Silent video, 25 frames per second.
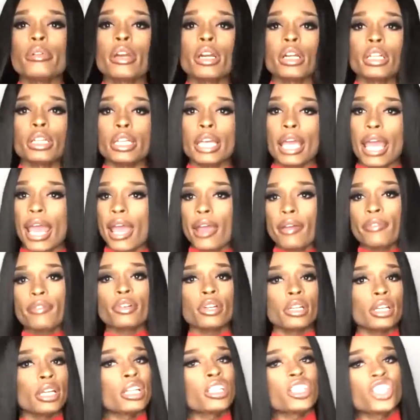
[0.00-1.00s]
rarely
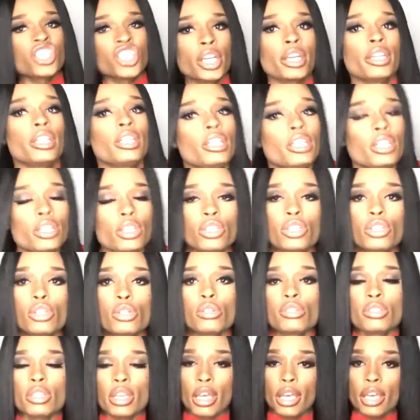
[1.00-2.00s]
ever get shedding
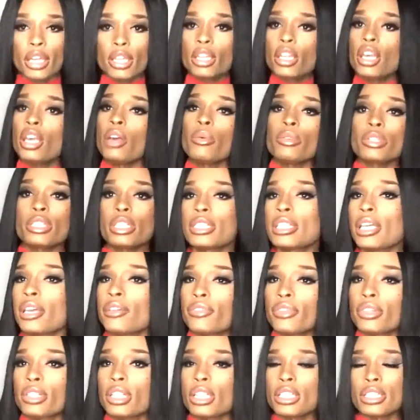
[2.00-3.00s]
issues, and it was the
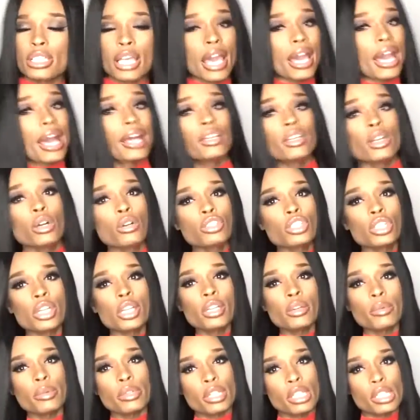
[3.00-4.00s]
same for this. I got no
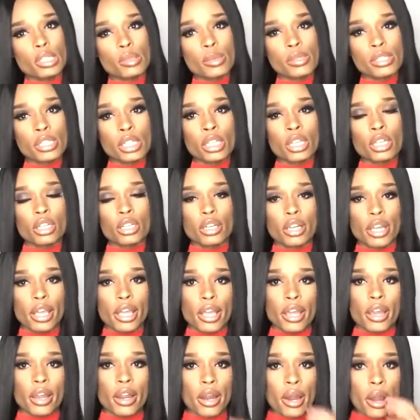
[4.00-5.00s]
shedding with this particular
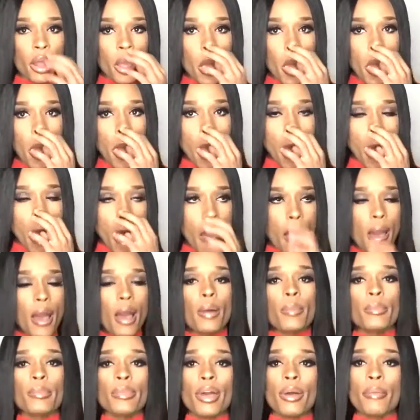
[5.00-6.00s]
hair.
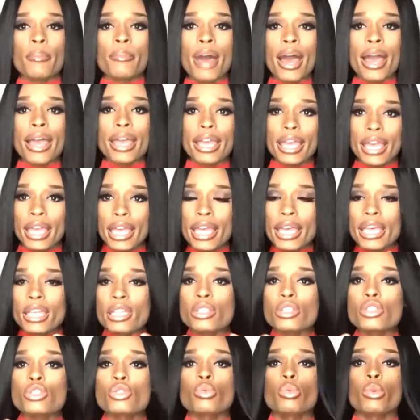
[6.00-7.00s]
My
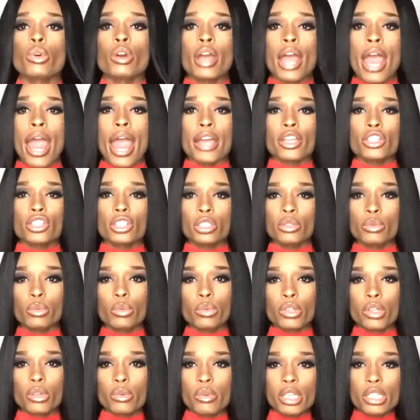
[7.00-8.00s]
ends were actually
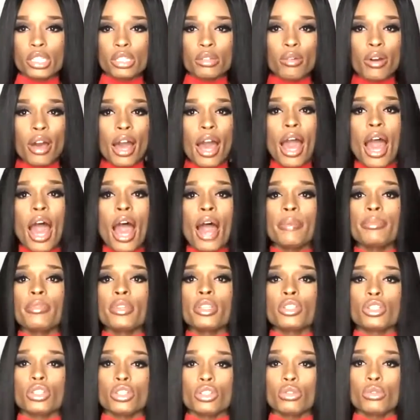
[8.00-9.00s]
the reason why I
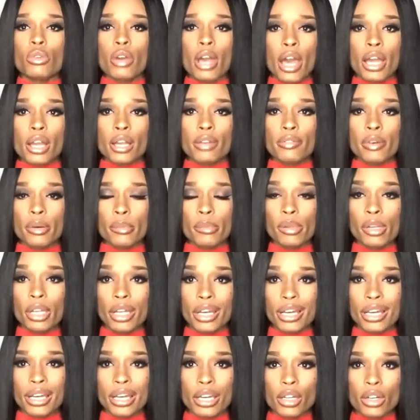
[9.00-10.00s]
opted to do kind of a
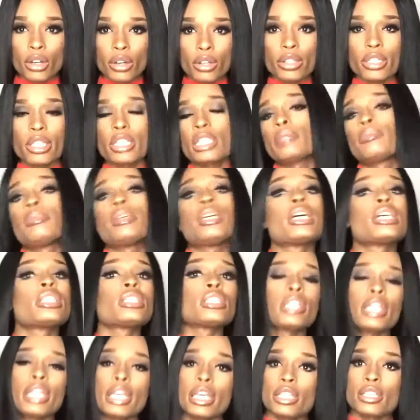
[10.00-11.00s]
blunt cut on this,
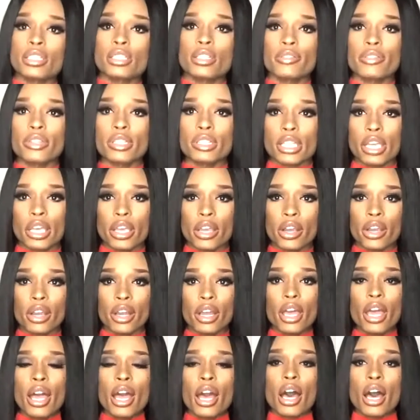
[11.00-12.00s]
because the ends of this
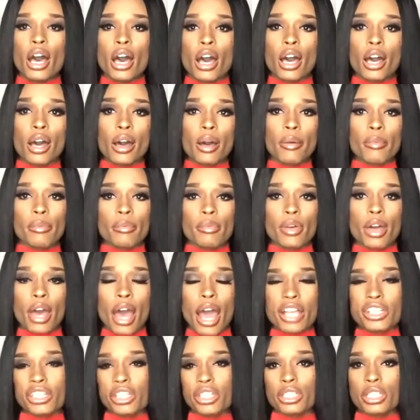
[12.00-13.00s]
hair,
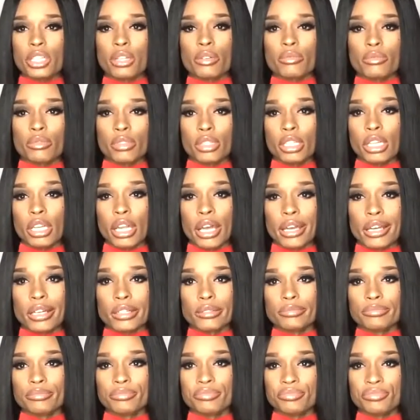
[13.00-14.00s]
I just didn't really like
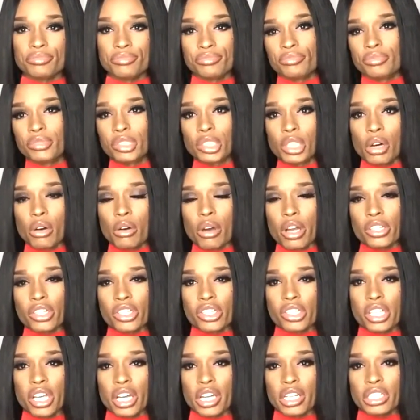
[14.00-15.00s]
them. So I
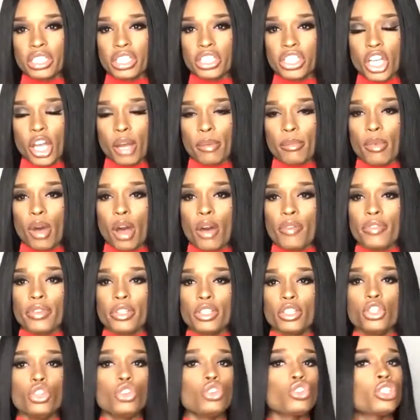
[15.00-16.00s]
decided to chop them off,
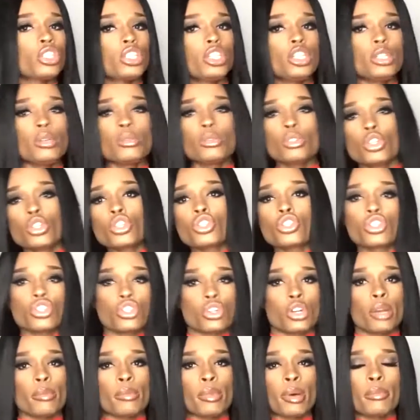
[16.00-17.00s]
and usually you would just
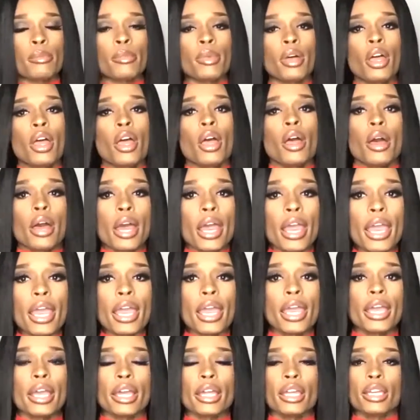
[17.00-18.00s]
trim them.
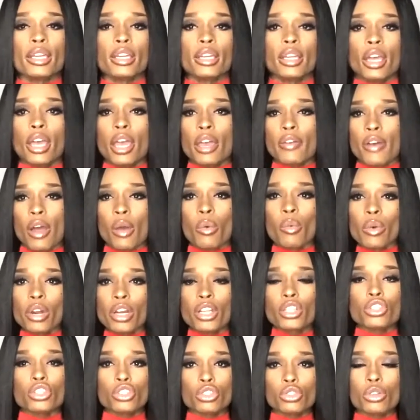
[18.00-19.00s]
And if I
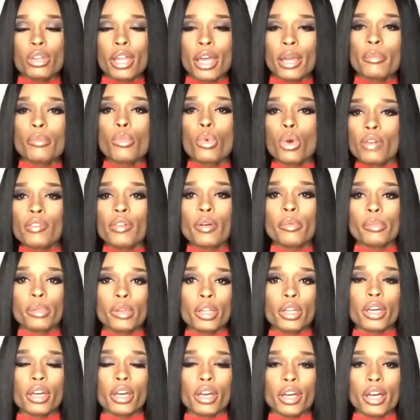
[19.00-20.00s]
wanted to do like more of a
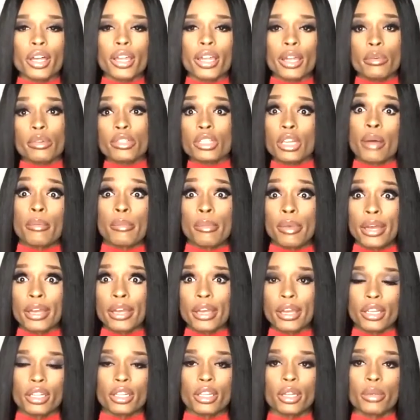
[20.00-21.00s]
blunt cut, like which I
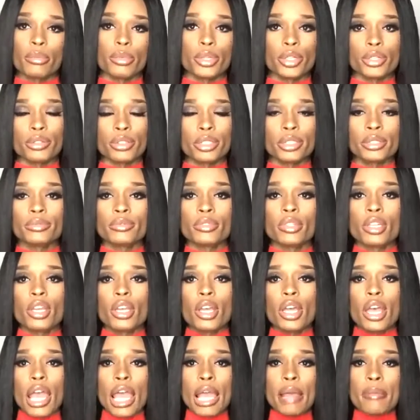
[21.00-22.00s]
might end up doing,
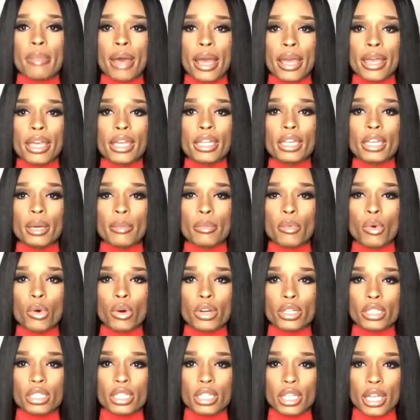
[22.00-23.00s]
it might end up
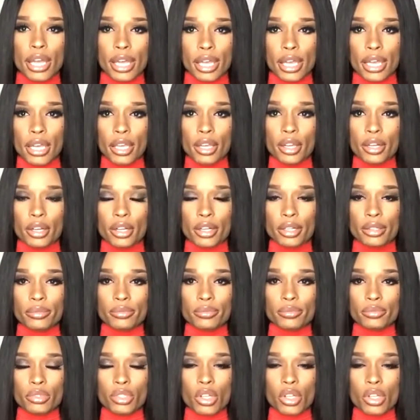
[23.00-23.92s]
going to like here